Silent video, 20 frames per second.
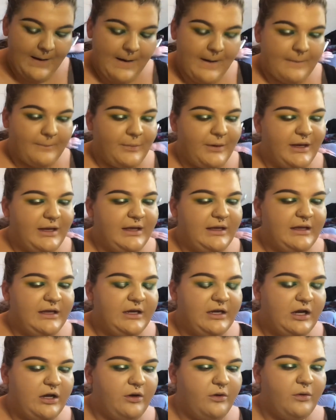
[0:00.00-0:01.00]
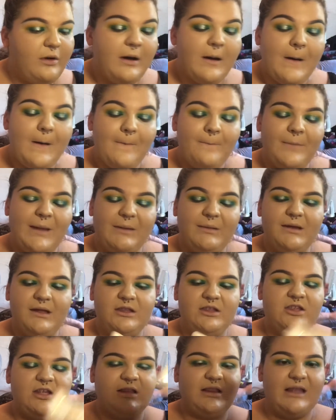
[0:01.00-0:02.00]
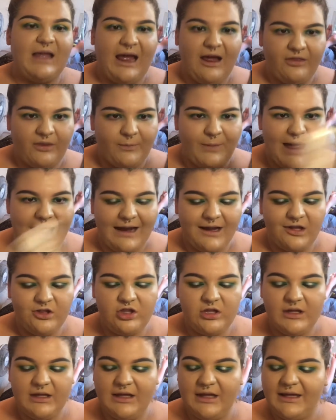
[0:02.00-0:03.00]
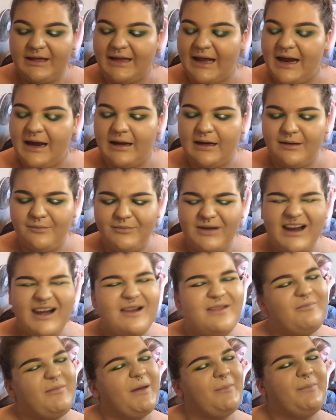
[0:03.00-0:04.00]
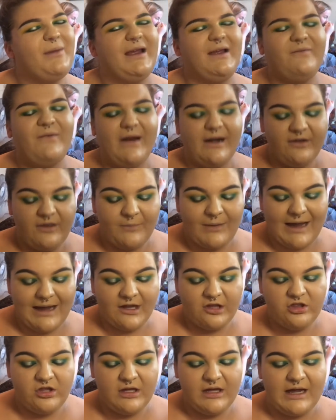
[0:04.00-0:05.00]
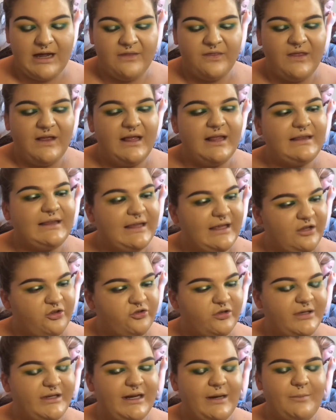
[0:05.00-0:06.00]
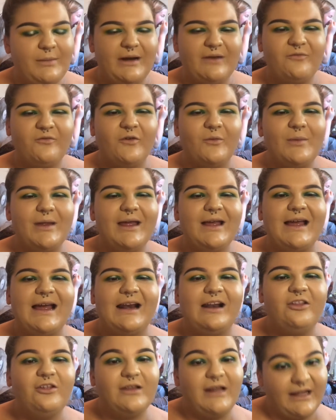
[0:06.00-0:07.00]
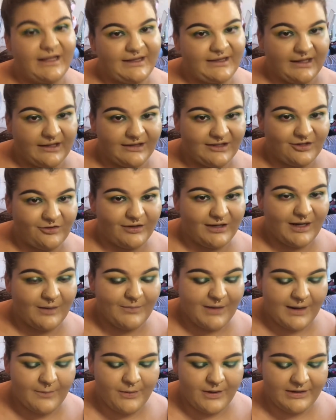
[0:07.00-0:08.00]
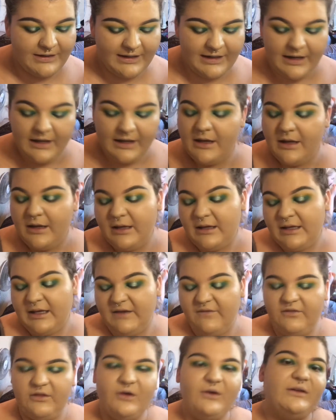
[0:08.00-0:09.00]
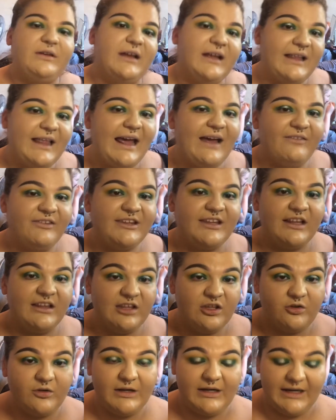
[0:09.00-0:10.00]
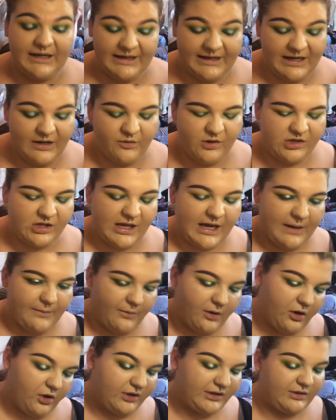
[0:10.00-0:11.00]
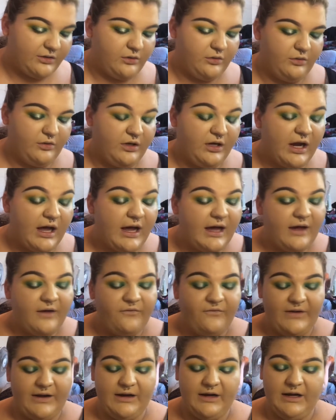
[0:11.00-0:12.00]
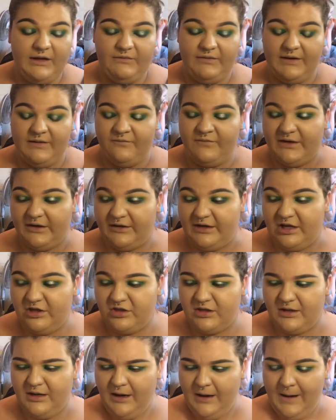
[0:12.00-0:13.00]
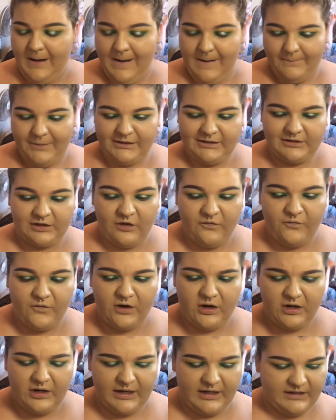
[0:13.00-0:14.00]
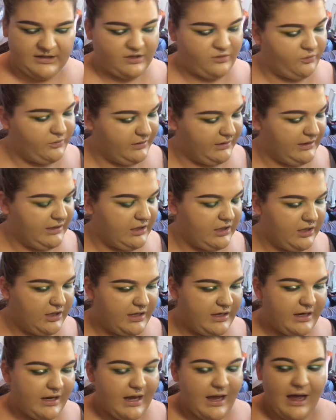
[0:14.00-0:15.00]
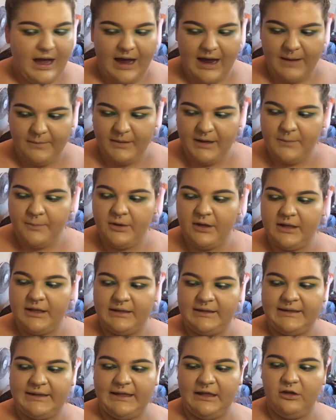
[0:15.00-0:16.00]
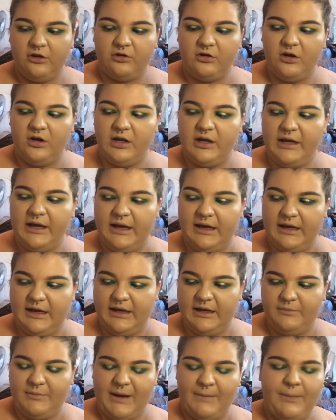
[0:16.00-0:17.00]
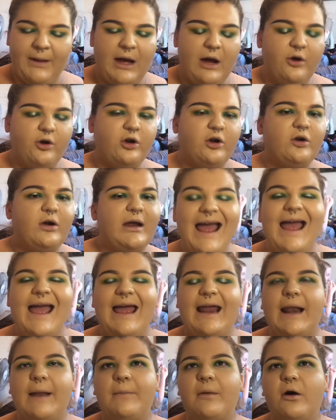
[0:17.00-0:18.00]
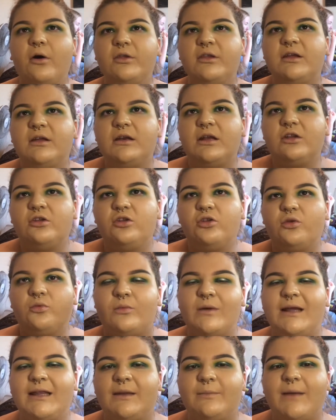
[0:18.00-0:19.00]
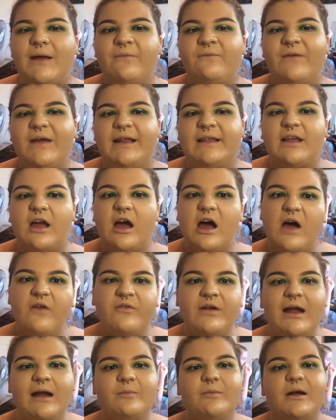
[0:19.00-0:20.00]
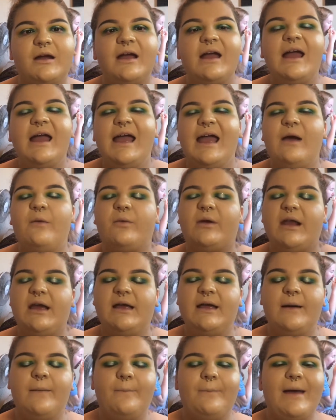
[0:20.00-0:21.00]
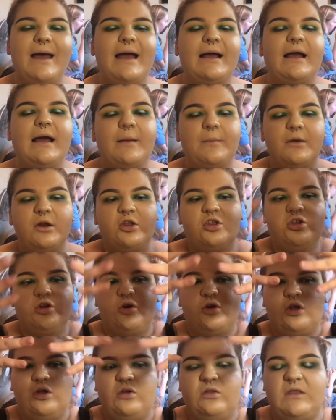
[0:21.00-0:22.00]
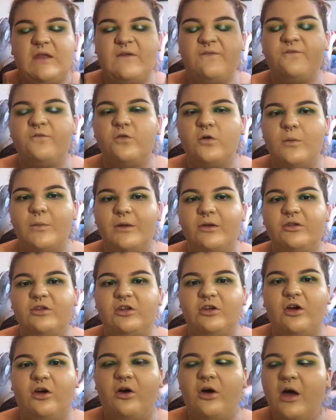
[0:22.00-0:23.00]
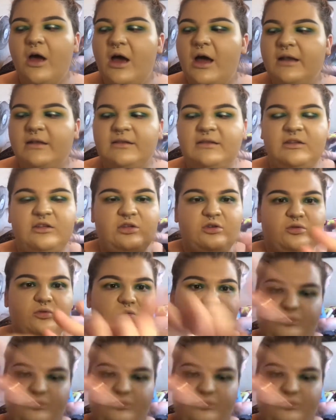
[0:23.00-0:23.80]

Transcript: But, you know, maybe it's just how the packaging is. I am not a, a big fan of the packaging. I think it's interesting, but it, for me, it kind of looks like a sunscreen in my opinion even though it does have sunscreen in it, which I'm also not a fan of in foundation, but so far it's really good. I'm going to put concealer on and my powder, and, and I'm also going to do the rest of my face off camera, and when I come back, I'm going to show you the full meal deal to